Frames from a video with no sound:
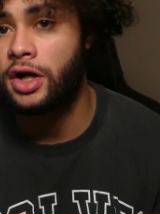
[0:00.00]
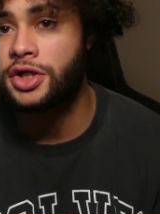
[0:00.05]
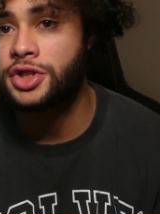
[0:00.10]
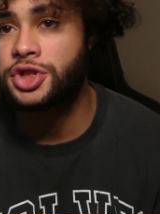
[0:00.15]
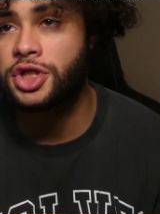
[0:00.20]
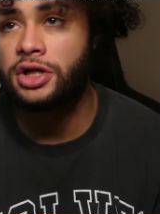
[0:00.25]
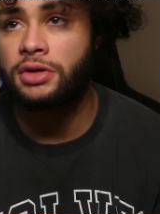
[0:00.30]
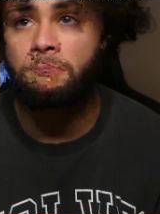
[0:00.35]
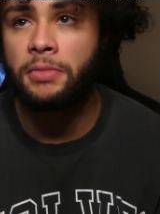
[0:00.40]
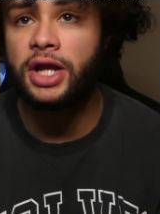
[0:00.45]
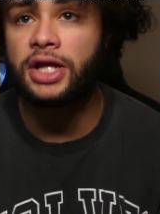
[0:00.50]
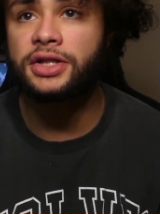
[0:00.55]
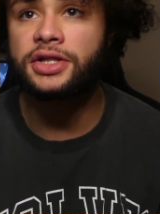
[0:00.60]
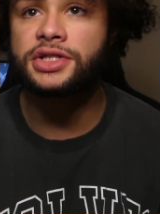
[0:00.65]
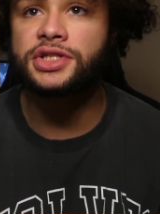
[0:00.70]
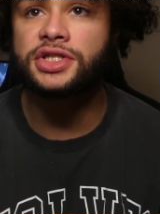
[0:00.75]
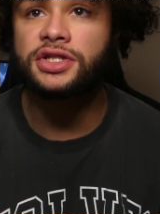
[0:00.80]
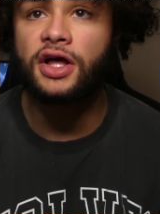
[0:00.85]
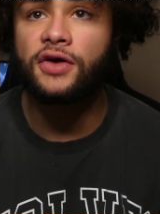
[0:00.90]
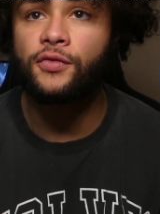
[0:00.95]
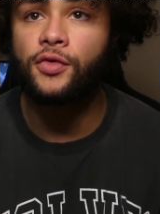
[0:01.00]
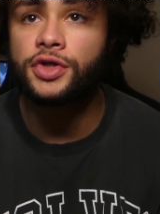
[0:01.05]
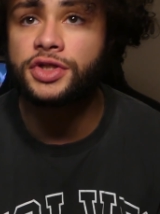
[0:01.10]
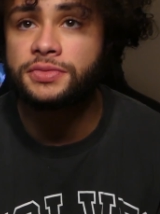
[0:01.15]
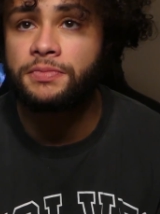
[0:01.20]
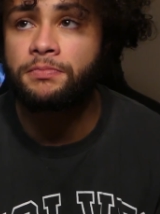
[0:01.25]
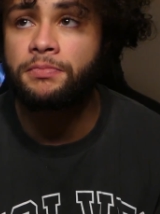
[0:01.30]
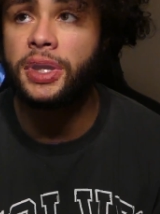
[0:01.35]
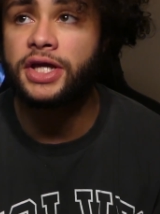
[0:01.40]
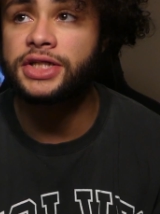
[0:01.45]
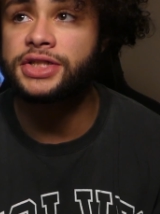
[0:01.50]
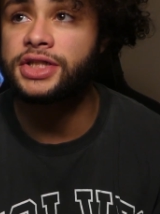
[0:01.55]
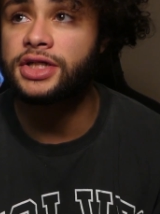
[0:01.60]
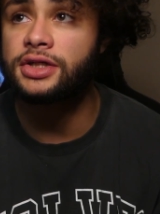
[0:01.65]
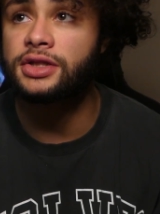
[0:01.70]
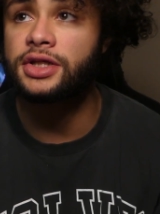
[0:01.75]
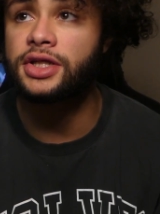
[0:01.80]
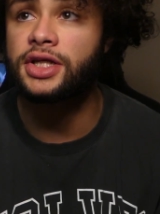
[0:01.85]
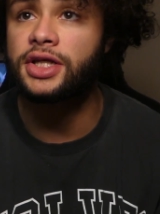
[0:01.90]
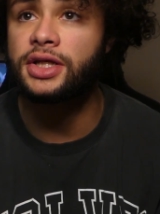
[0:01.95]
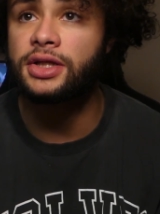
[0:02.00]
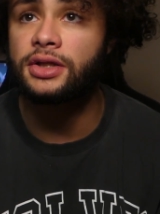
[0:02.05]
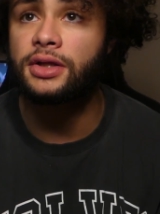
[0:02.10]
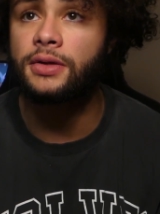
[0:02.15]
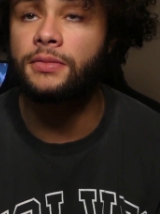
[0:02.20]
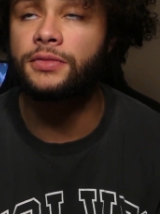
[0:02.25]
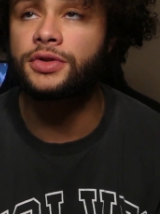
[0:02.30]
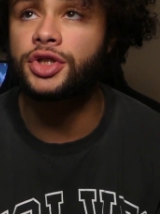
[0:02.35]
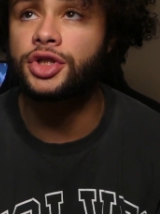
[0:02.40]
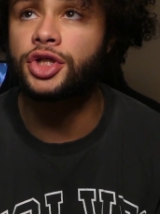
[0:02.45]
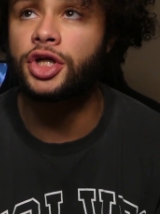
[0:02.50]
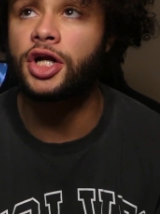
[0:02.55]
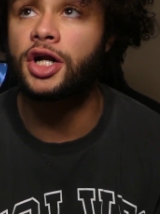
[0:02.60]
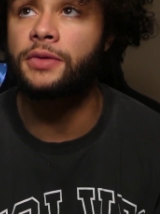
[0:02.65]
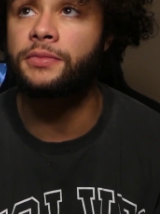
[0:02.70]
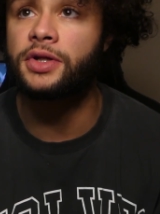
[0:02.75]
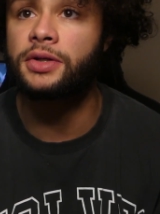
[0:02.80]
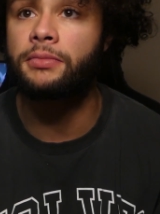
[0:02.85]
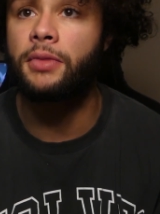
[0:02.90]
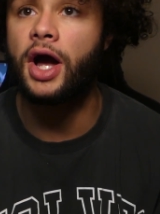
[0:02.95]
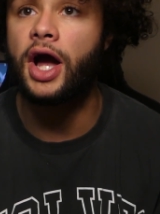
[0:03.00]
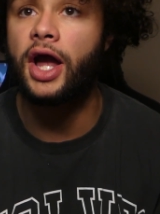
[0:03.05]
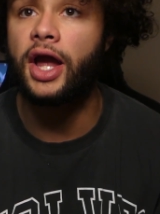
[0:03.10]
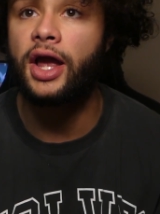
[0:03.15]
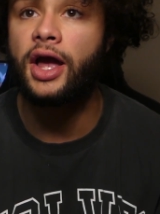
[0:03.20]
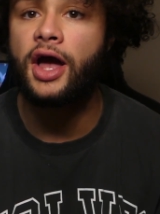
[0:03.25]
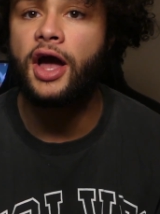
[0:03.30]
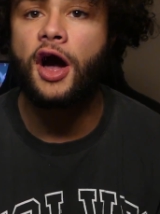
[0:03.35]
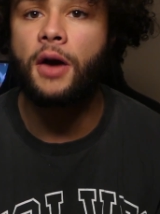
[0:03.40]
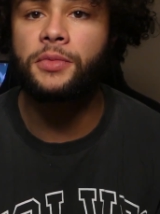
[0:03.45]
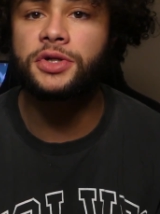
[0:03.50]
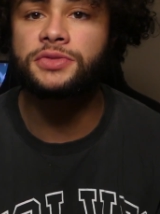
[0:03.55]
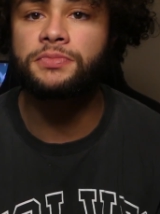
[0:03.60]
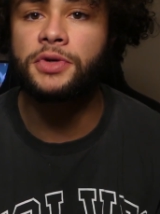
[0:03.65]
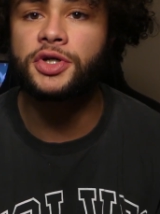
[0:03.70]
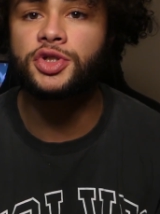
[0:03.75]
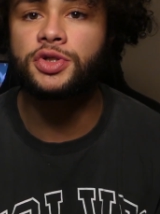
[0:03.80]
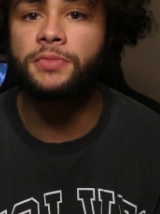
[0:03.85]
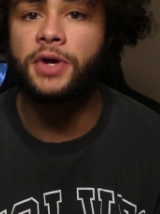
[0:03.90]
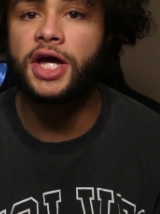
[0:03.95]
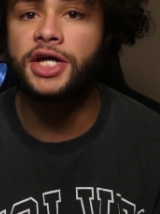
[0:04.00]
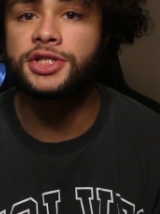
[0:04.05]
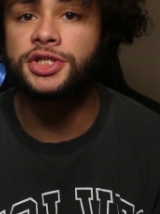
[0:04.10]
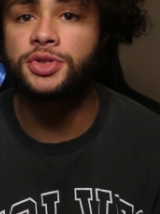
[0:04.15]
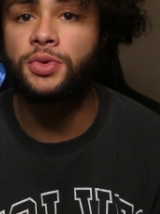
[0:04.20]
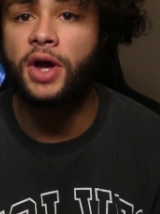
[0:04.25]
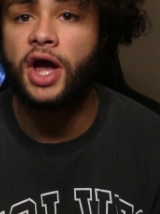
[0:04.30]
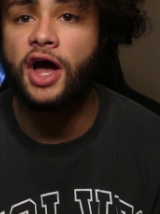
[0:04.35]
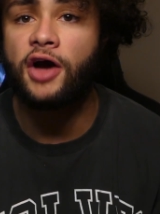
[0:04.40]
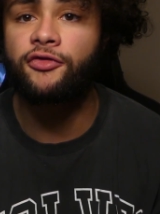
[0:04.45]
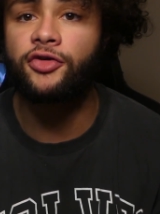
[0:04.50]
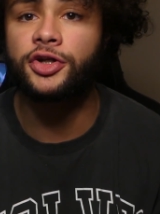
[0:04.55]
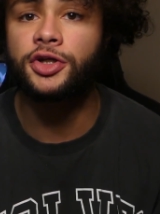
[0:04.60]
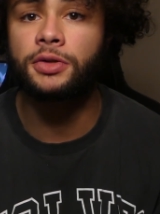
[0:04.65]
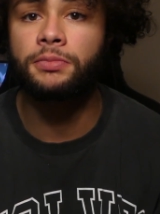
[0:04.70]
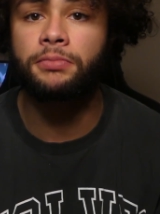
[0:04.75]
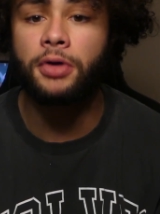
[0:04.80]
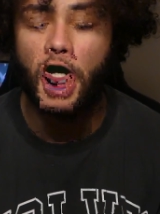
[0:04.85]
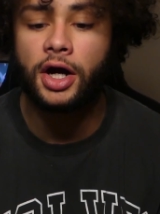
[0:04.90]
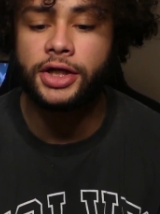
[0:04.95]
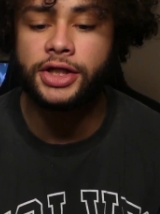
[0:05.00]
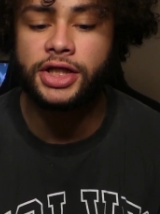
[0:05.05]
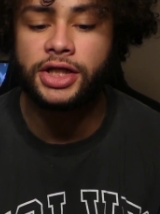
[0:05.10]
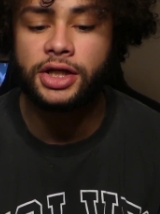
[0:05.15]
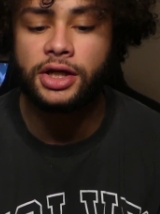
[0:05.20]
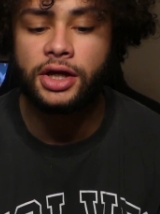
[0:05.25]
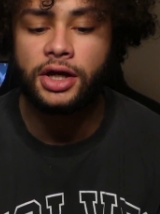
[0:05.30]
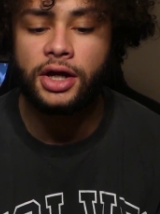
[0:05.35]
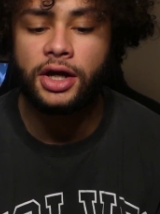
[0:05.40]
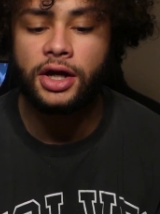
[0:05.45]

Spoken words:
So your maintenance level is basically determined by how much muscle mass you have on your body